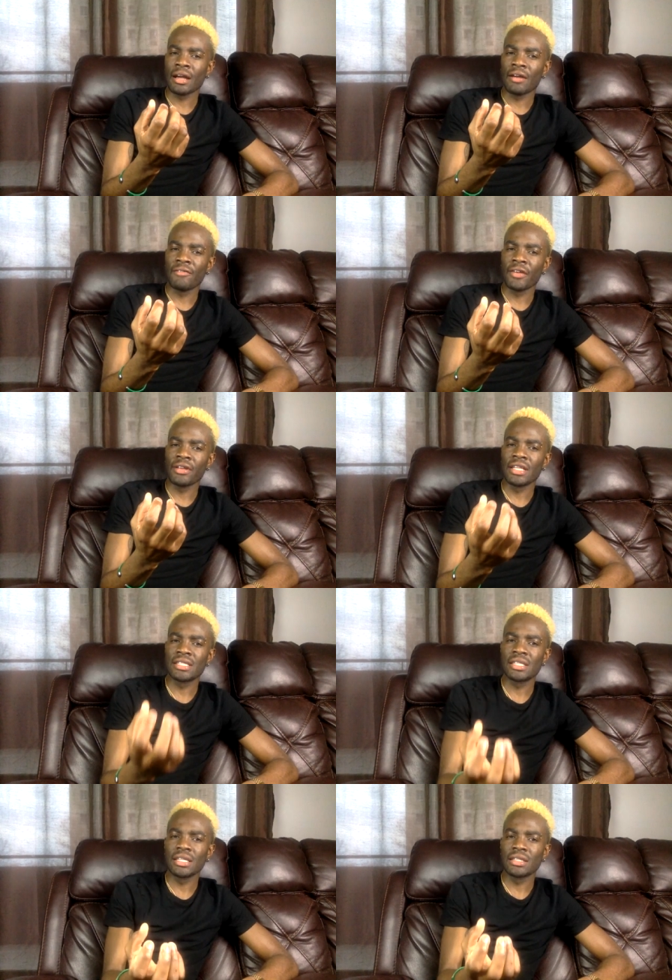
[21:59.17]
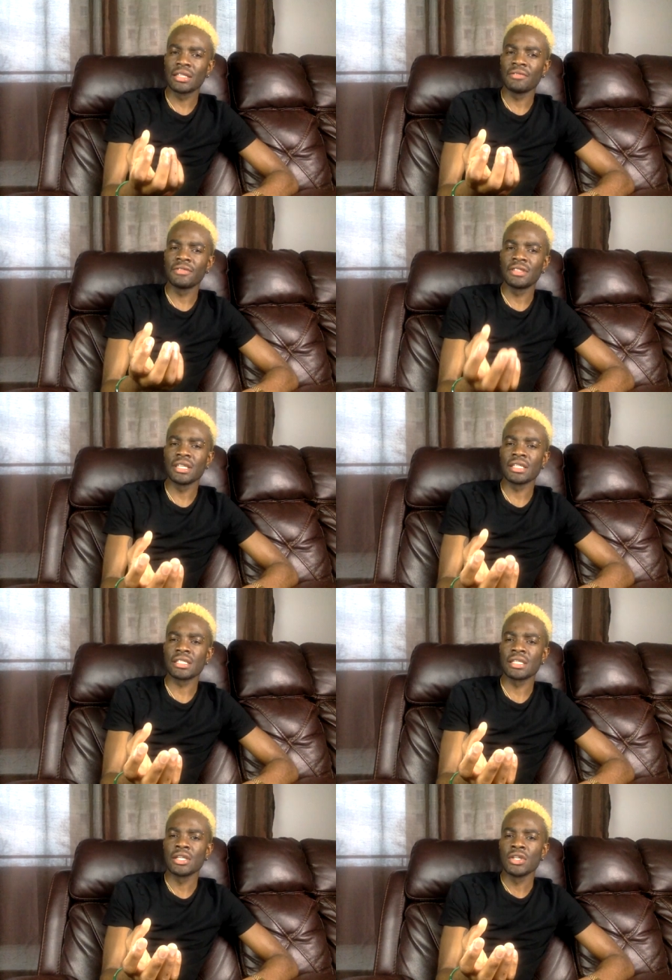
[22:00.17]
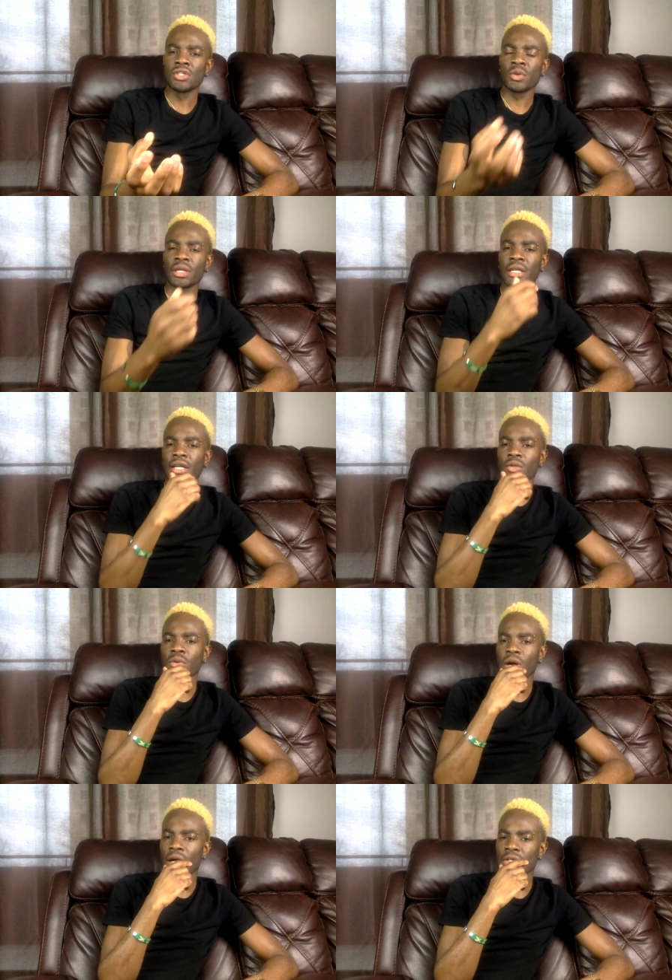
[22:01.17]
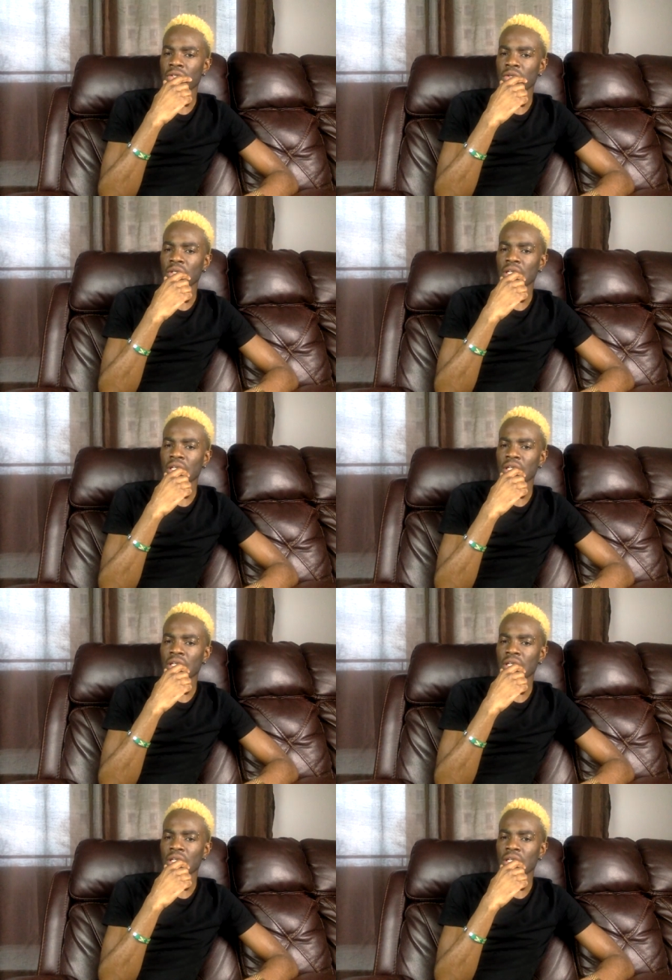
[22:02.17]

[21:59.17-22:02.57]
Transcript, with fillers: a very distinctive taste. So what you can do also